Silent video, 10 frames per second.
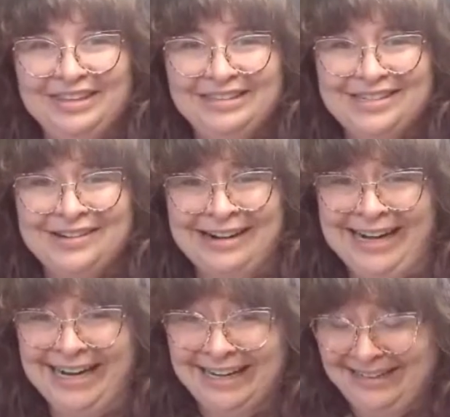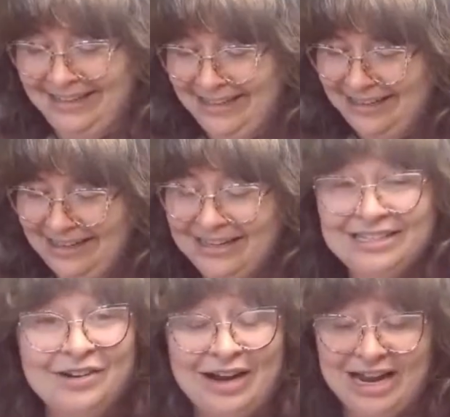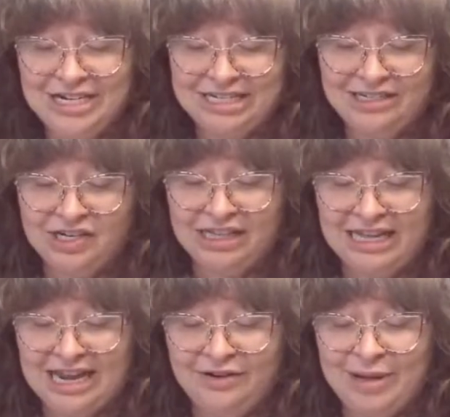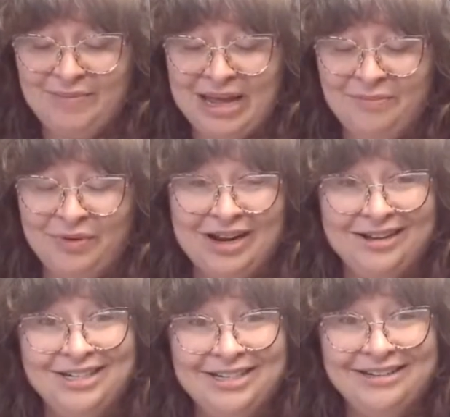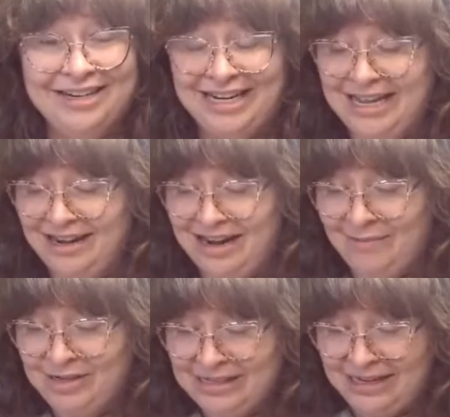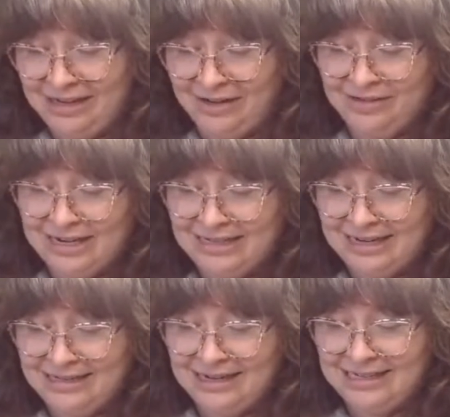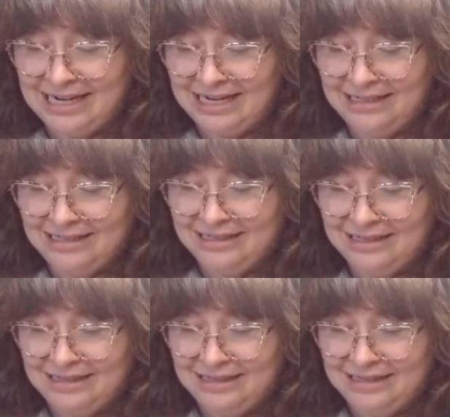Sorry. So I just took the end of my paintbrush and I'm just gonna go dot dot dot dot